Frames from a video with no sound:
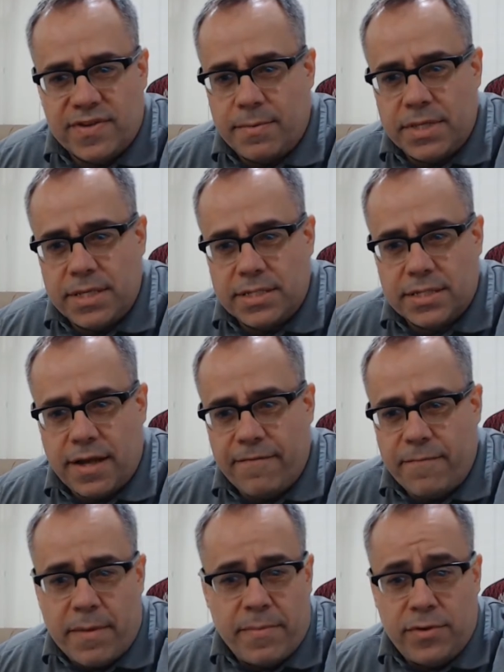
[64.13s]
of this
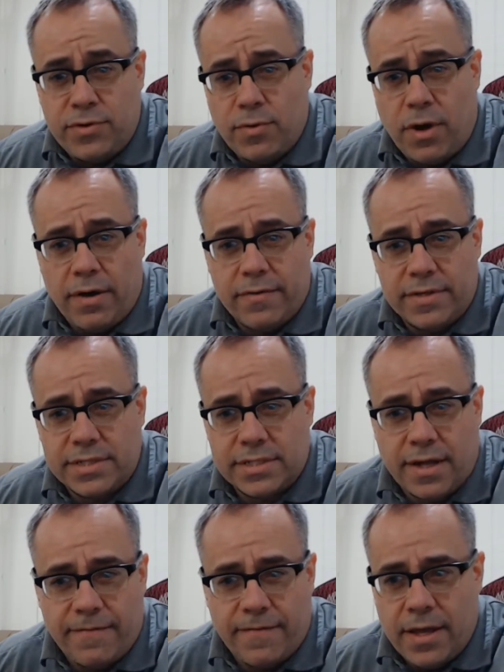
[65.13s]
stuff, maybe you do all of this
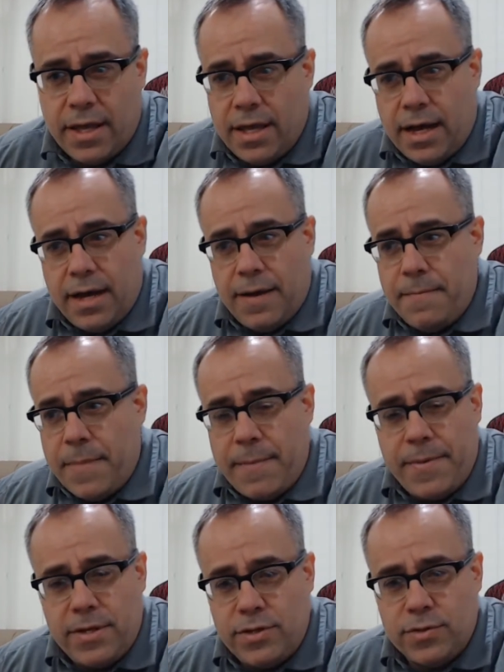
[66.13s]
stuff,
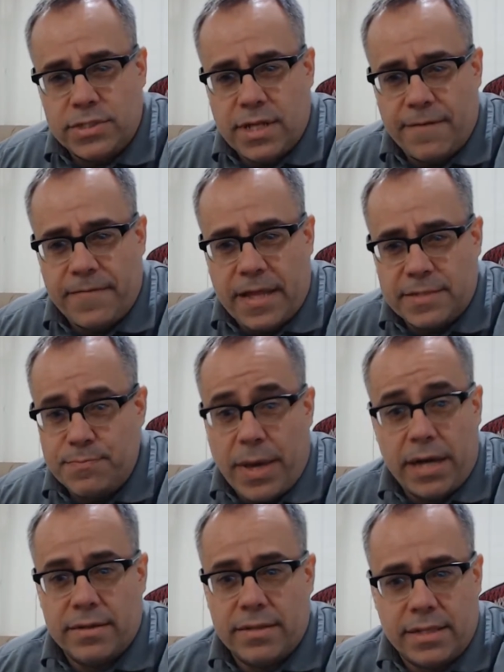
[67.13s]
maybe you do stuff that's
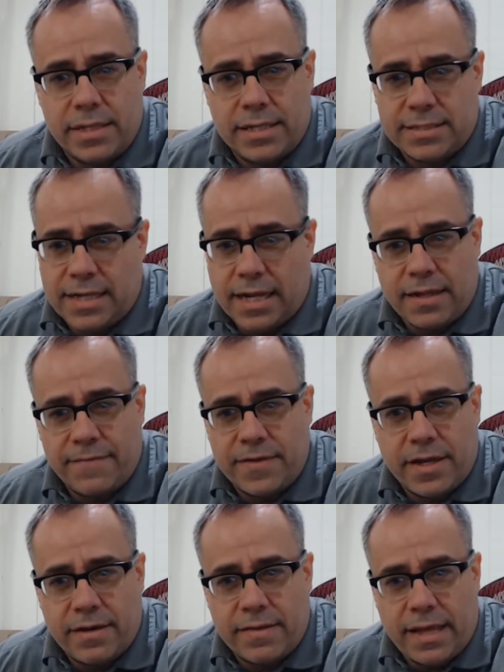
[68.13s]
better than this, and I'd love
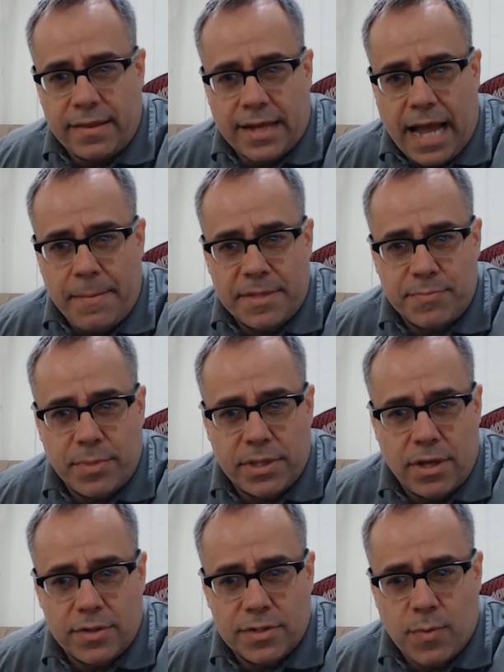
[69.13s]
to hear that in the comments
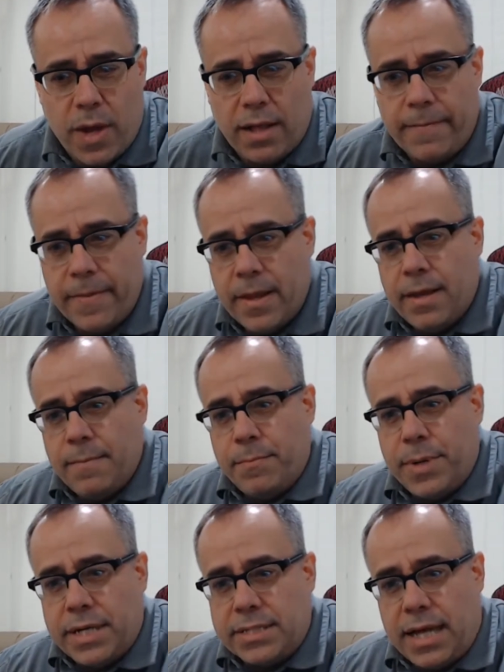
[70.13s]
below as well.
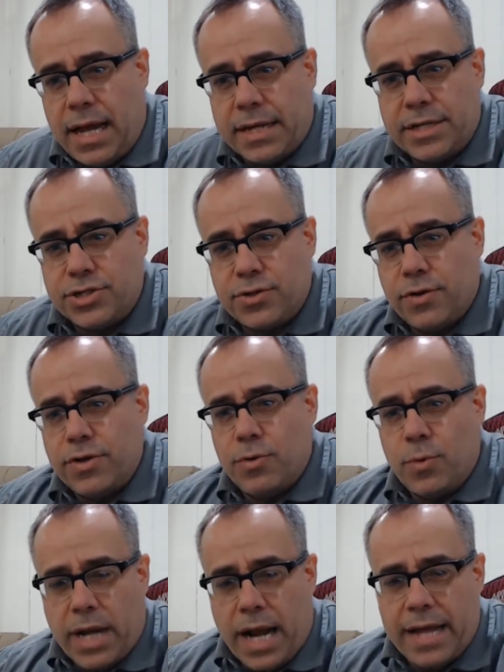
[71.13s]
But I'm going to show you
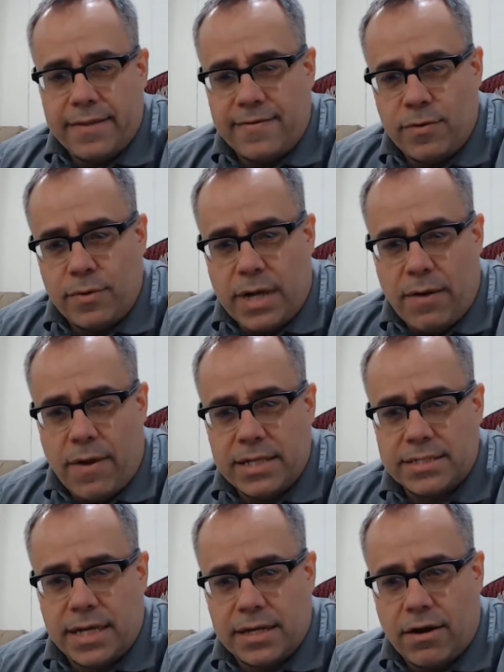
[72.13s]
what I do and how I
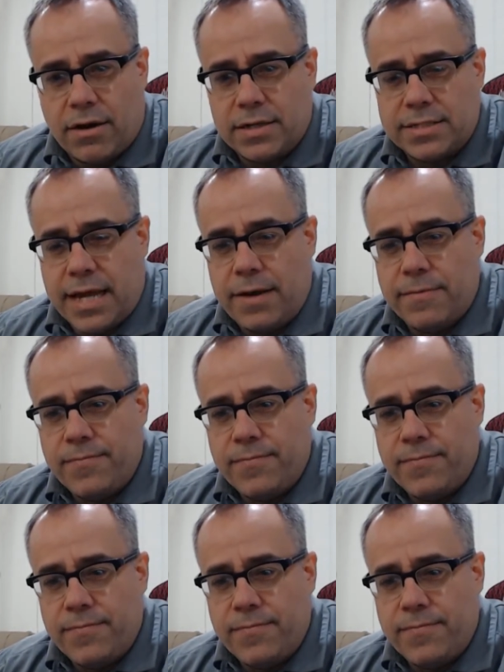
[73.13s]
send cards out,